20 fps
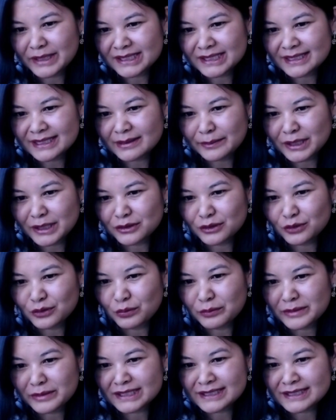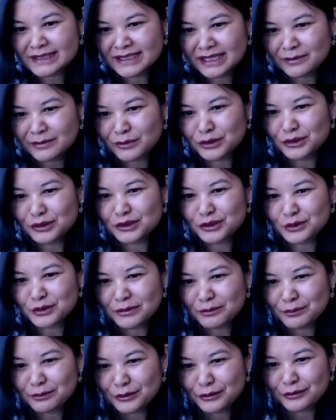commented about the women's team,
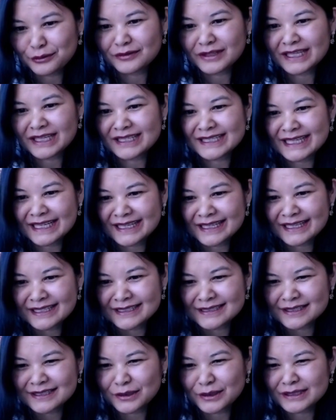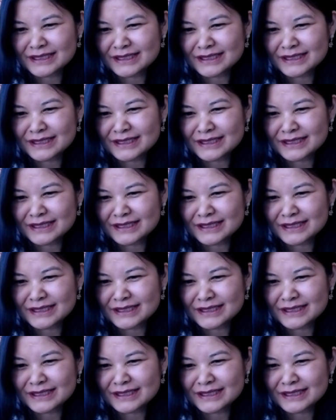to improve their techniques.